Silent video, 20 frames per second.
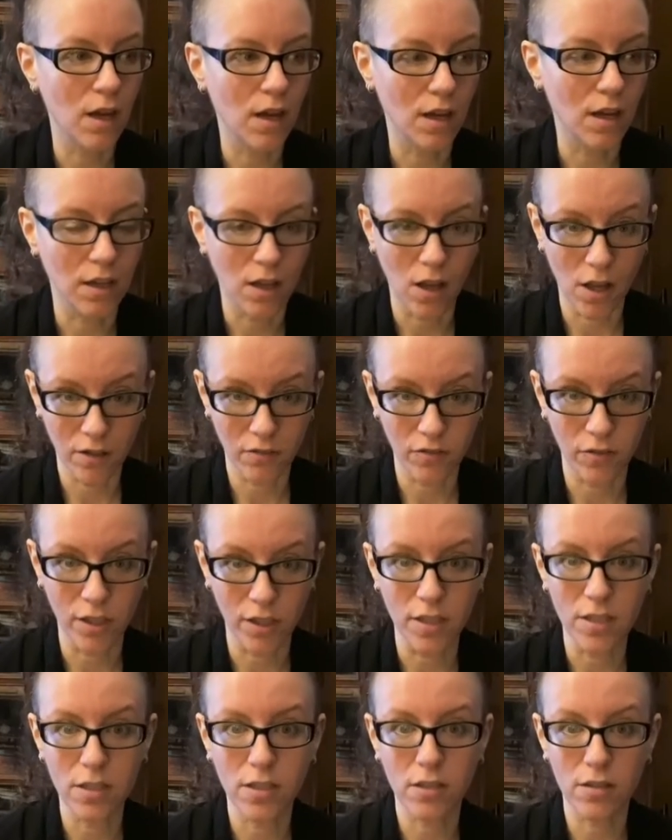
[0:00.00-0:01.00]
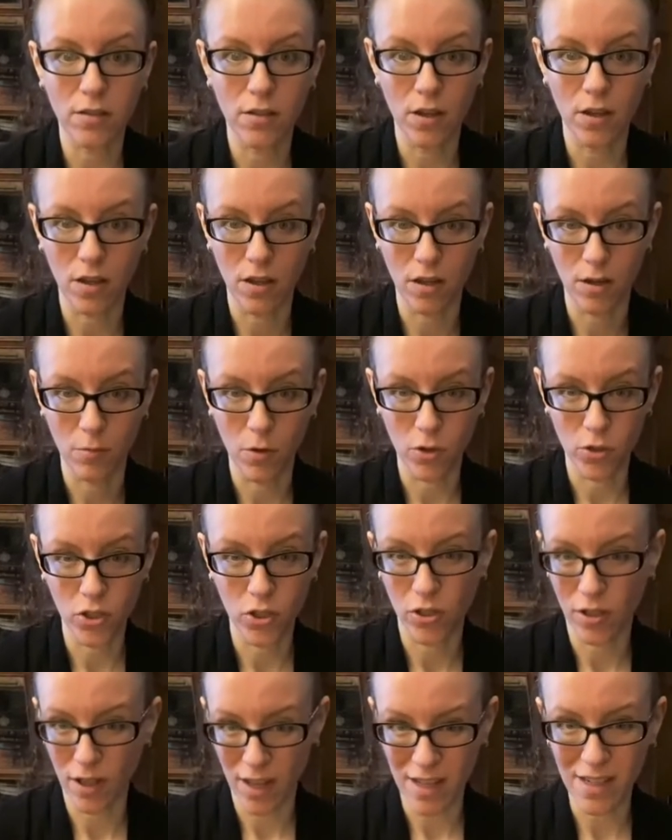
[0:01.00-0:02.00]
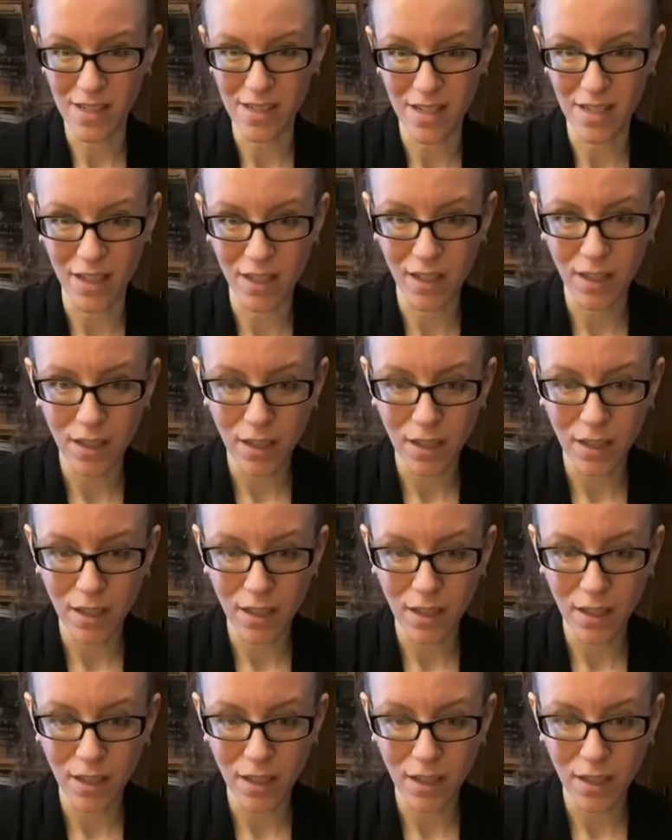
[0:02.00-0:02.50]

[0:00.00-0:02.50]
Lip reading: conflict, an emotional ending.